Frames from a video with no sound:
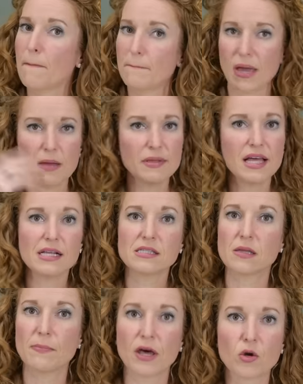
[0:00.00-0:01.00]
Maybe that's
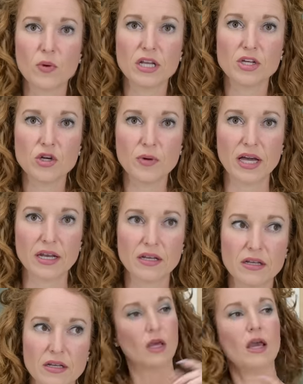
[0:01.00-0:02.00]
the better way to do it.
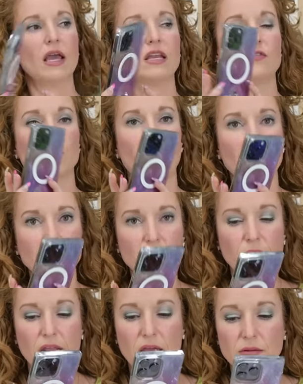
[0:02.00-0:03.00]
And if you haven't
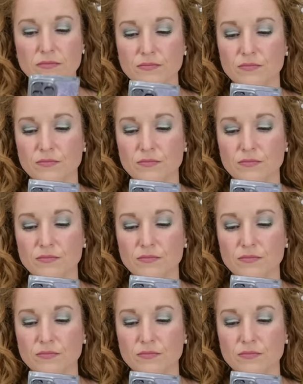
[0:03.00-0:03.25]
already,